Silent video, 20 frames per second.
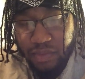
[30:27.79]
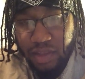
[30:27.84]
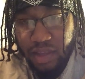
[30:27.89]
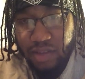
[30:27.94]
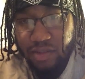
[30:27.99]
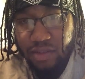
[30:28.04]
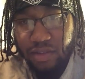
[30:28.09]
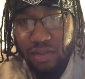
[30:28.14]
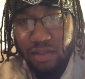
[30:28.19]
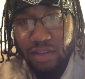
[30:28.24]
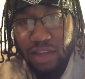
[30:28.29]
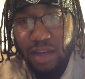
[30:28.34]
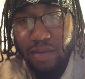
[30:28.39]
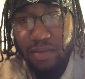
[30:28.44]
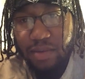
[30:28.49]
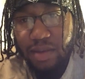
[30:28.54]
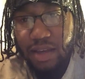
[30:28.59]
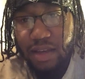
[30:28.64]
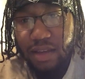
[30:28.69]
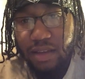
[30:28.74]
That's the
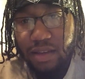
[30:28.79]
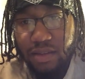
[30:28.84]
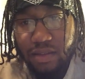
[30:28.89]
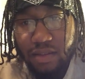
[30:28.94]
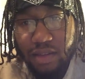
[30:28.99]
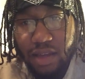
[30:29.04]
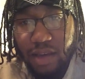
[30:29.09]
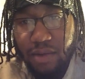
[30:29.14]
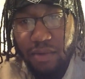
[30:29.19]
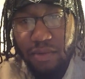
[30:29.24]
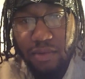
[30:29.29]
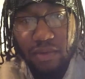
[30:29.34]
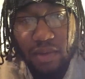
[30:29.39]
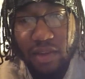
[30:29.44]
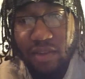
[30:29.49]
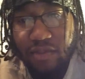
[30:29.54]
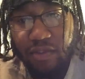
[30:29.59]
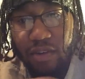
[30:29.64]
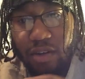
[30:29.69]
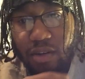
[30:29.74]
same thing, like
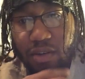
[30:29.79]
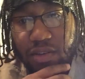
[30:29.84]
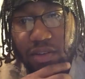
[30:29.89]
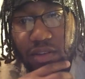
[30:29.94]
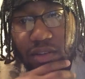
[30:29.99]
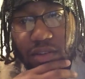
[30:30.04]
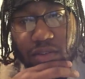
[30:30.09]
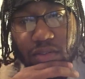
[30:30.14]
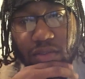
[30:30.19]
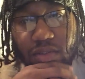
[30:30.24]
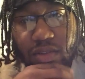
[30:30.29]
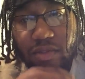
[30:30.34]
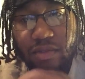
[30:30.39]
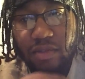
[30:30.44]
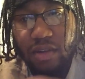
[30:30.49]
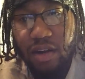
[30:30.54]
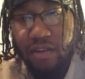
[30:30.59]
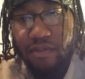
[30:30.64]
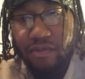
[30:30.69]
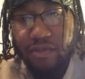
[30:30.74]
as far as
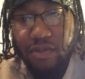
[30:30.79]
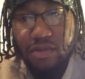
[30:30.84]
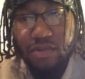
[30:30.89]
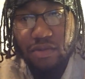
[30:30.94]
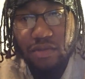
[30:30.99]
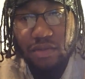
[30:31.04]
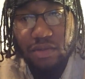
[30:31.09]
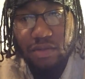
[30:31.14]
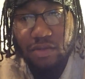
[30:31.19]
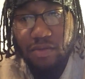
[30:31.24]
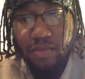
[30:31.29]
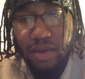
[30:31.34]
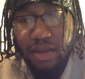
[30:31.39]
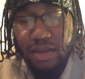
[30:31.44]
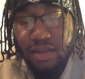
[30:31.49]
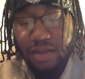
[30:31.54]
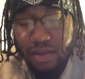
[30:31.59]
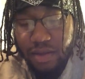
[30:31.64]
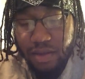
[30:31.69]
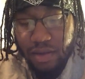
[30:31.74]
our foods too,
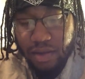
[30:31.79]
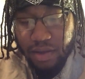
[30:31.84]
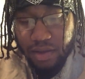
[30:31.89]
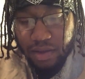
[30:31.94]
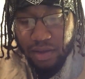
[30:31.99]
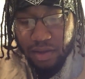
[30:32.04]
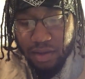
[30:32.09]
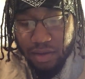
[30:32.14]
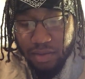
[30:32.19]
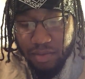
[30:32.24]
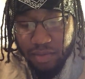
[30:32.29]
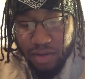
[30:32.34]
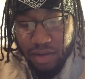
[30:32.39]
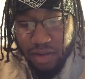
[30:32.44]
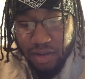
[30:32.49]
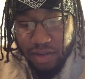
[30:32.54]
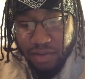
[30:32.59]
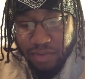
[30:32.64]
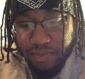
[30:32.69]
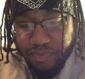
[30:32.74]
man.
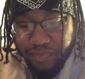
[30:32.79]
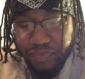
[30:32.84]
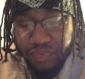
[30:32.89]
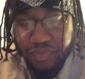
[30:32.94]
Because